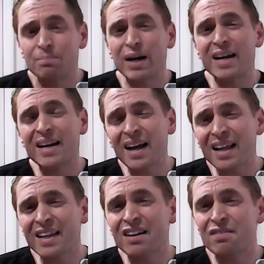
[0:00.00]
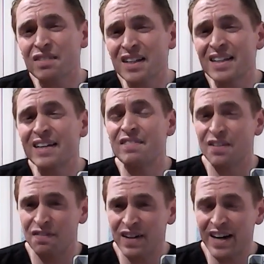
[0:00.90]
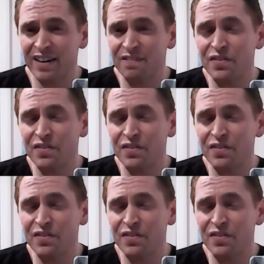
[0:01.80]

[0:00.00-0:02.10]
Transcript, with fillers: but nothing really definitive.